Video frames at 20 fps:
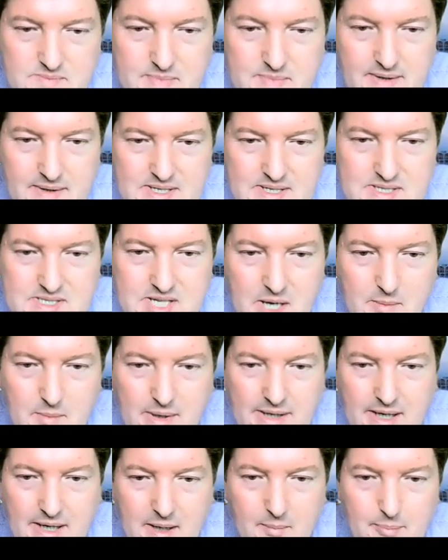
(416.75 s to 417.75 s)
But this time we're
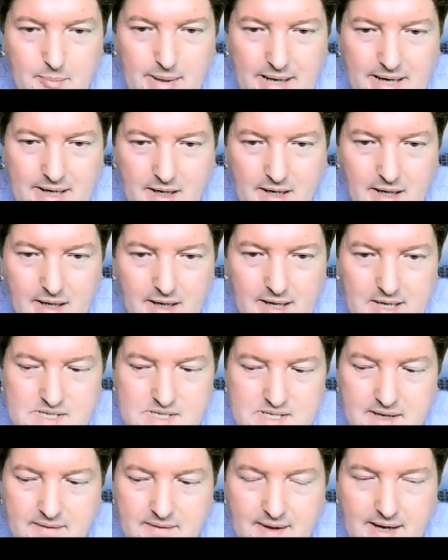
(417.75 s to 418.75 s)
kind of
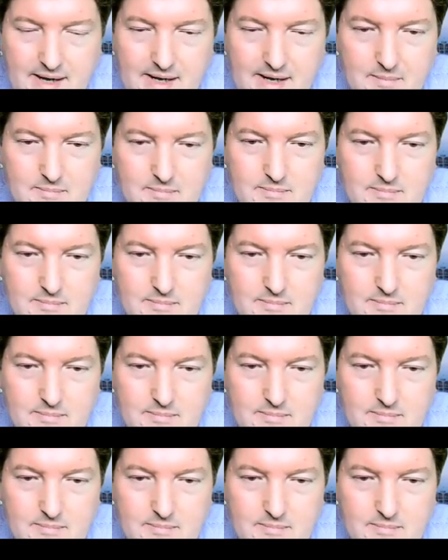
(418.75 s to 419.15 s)
penalizing that.